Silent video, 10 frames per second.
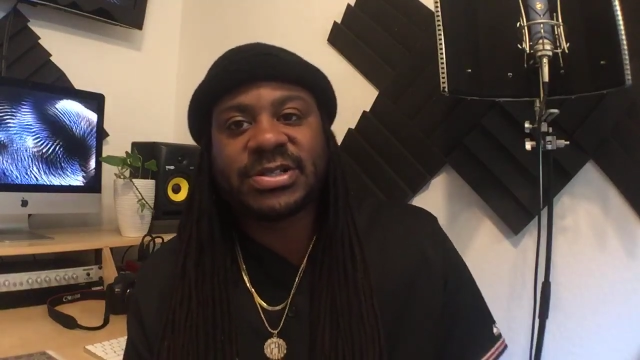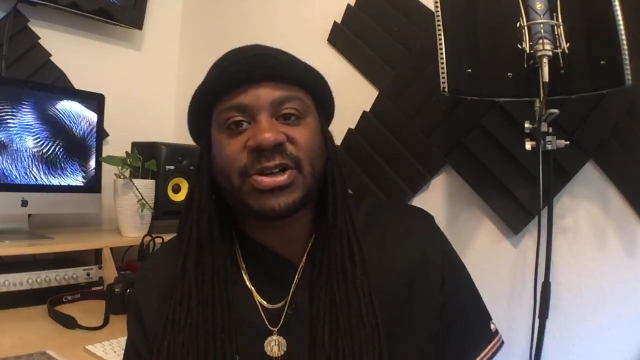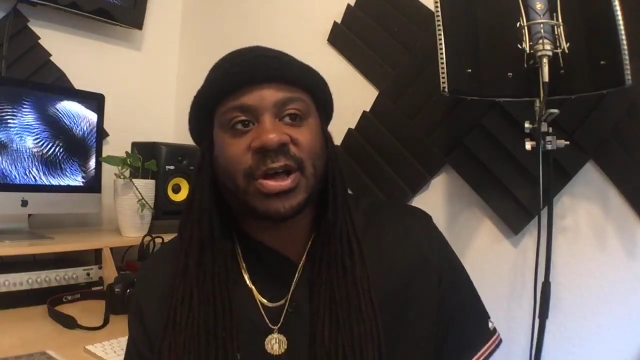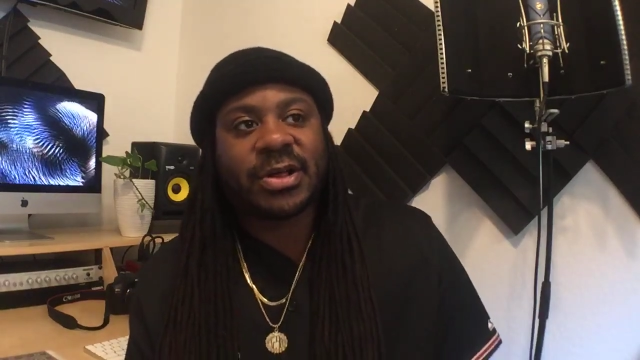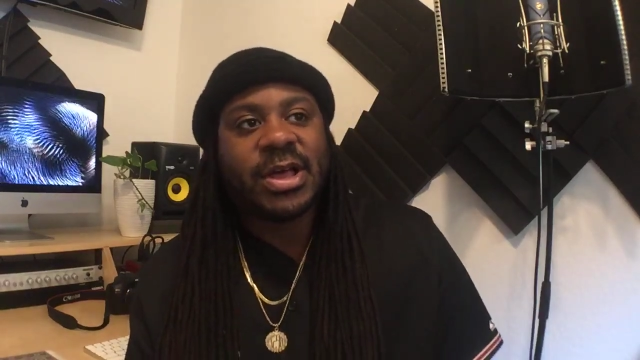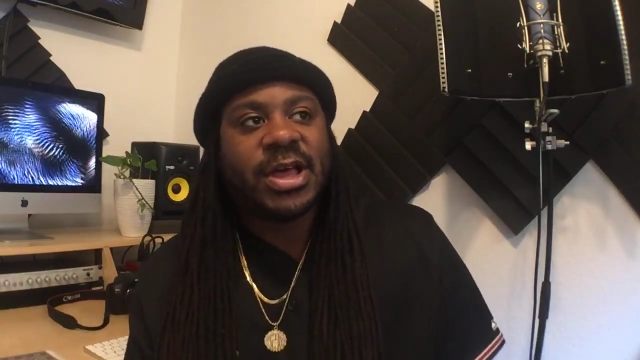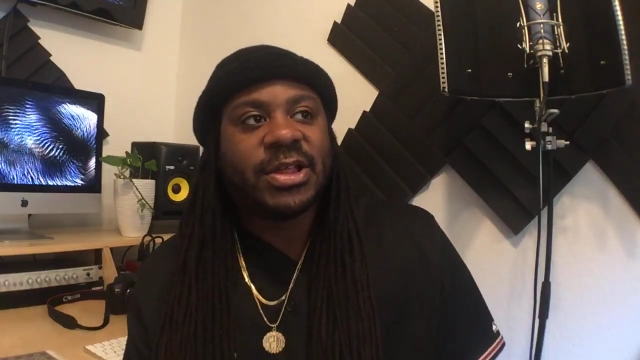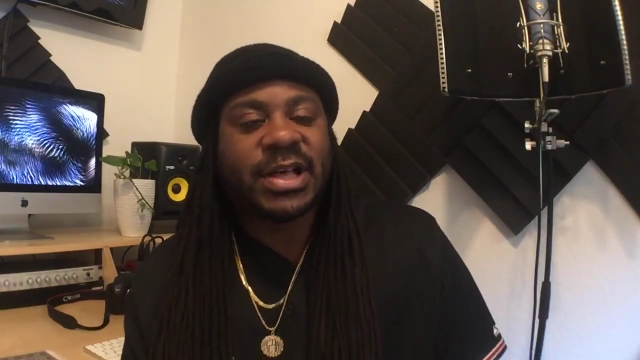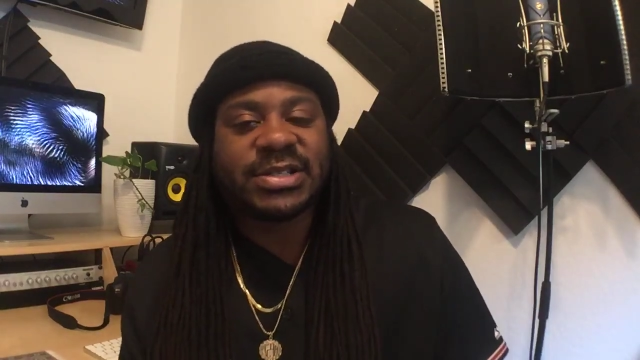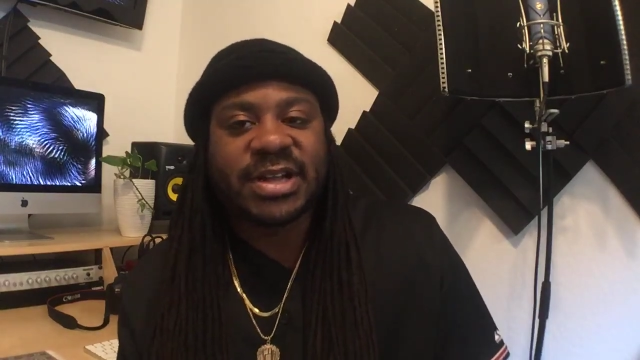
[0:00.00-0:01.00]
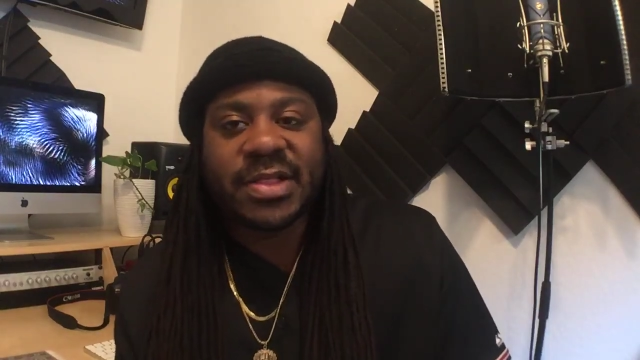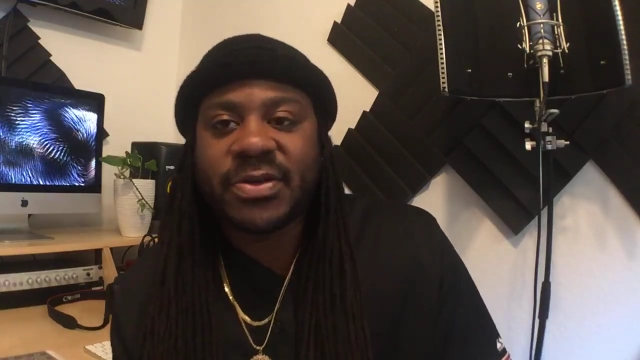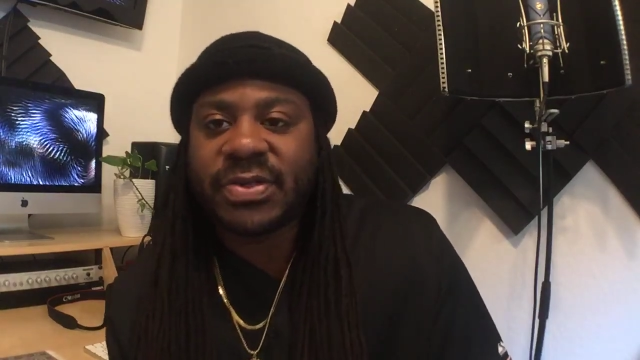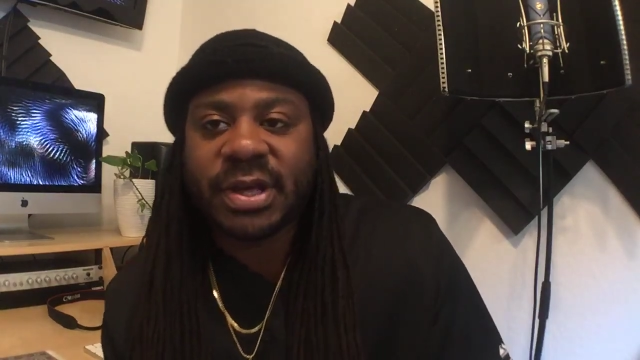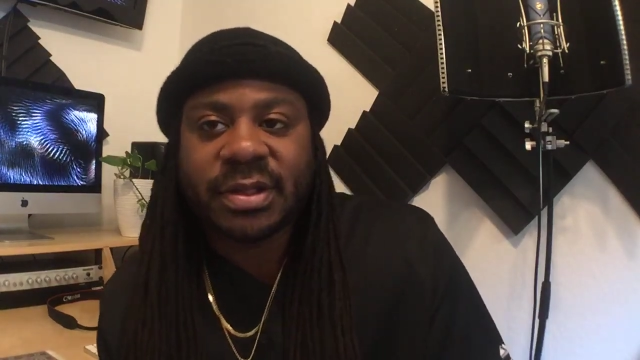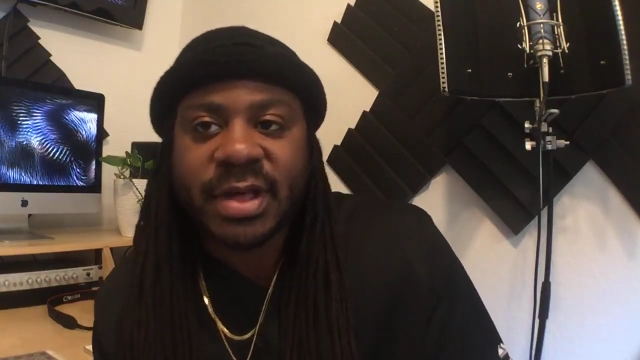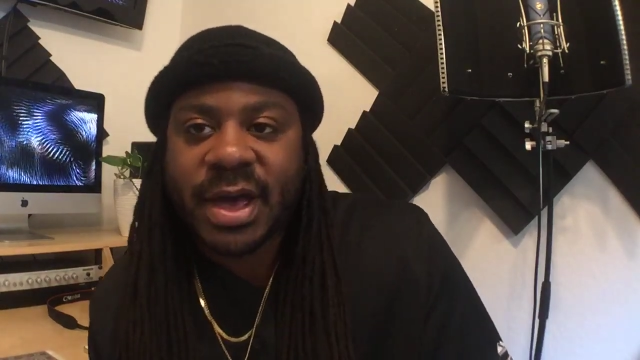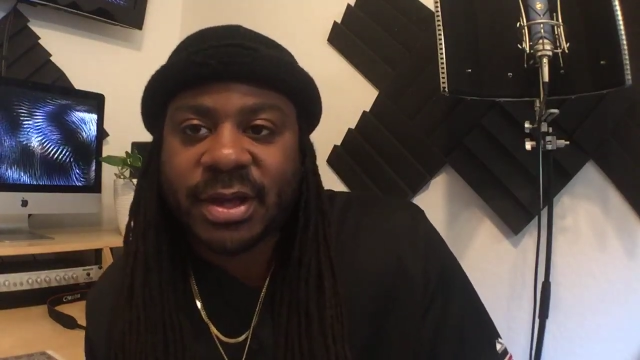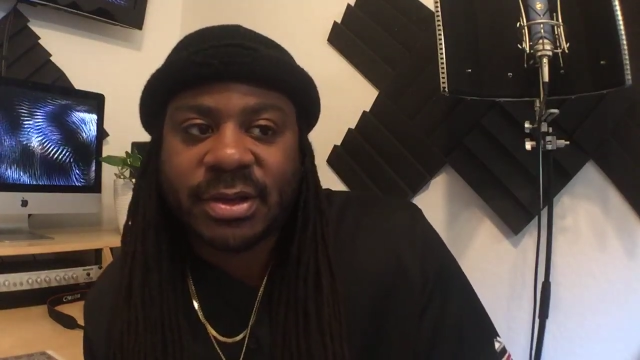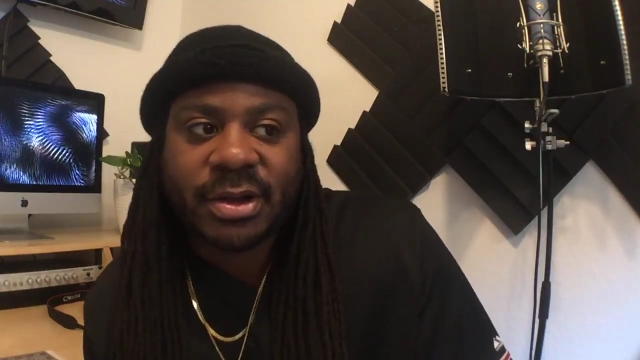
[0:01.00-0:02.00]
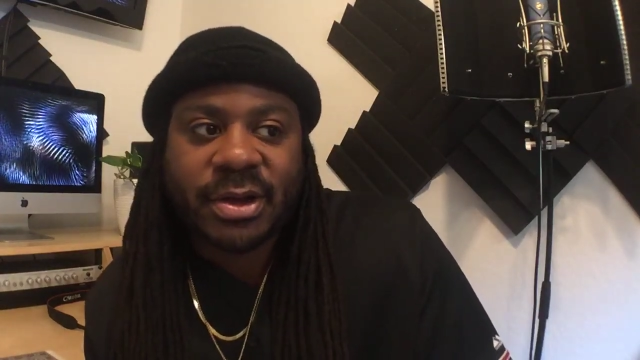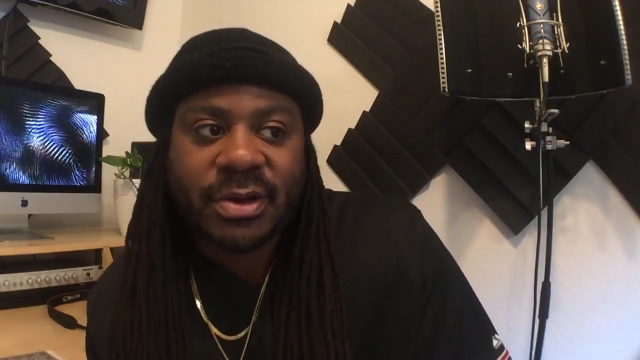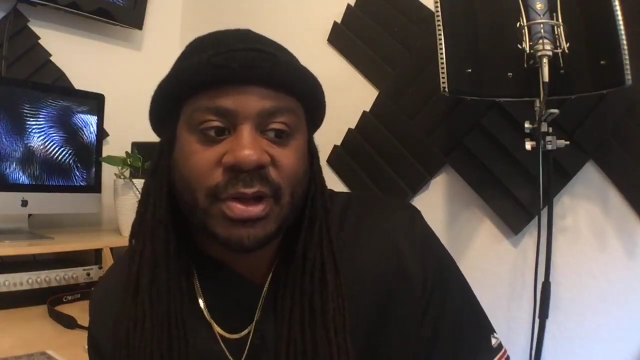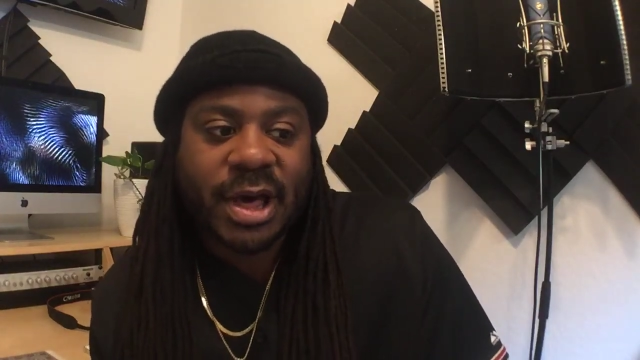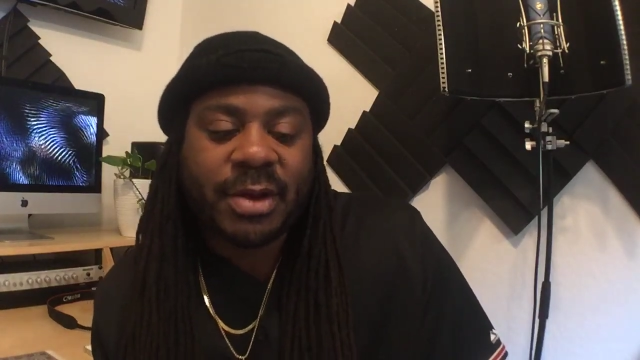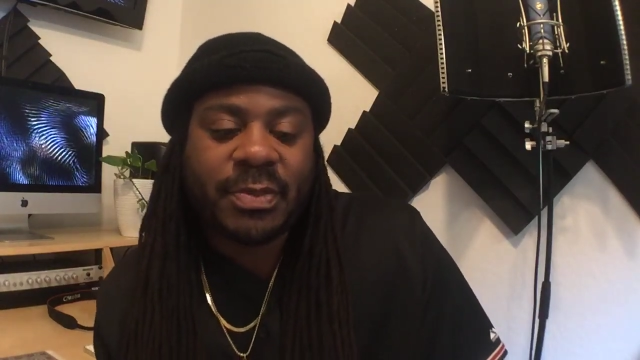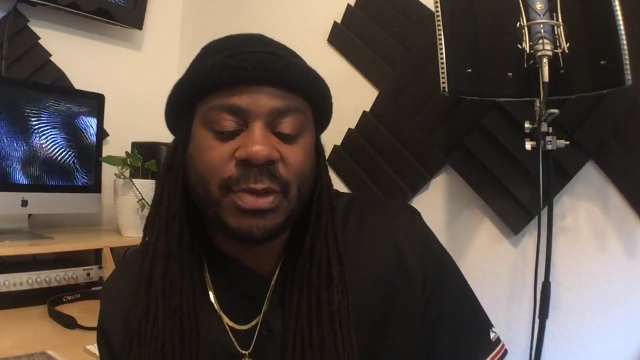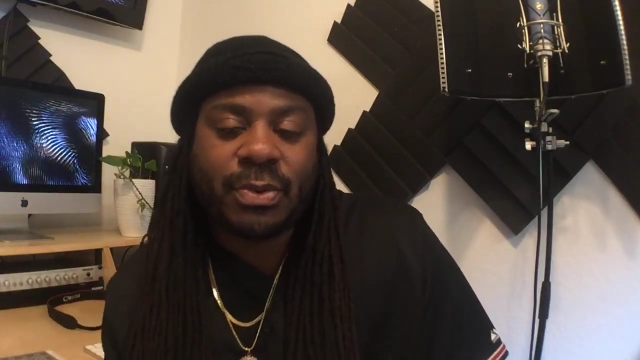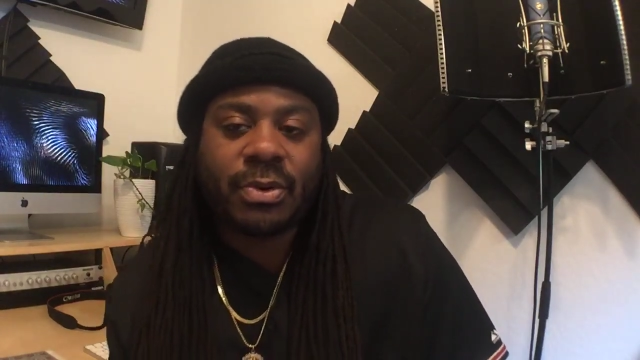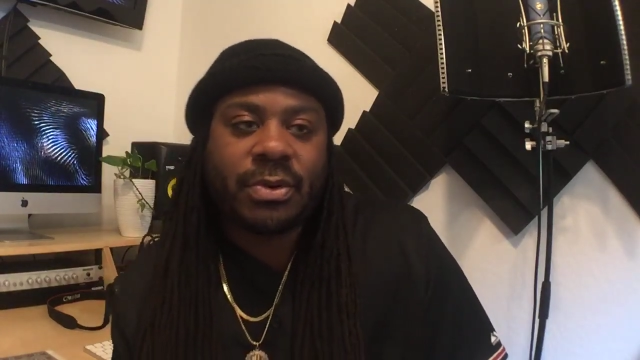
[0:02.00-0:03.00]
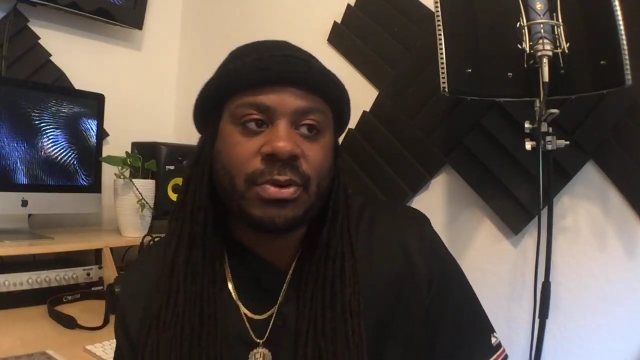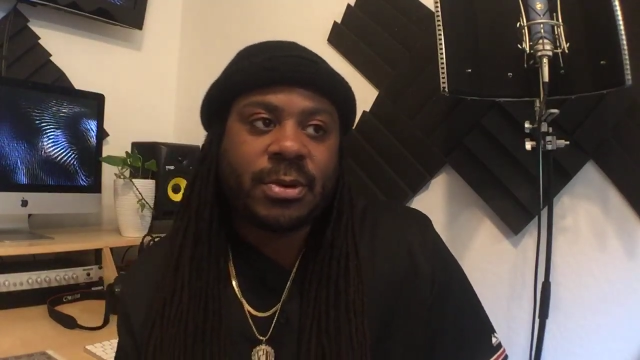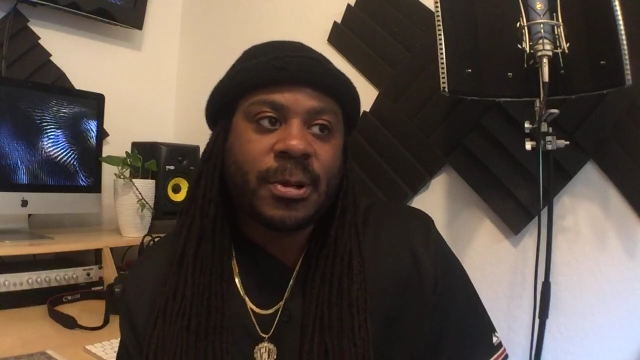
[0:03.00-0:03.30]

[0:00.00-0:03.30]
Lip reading: So that's another thing that a lot of people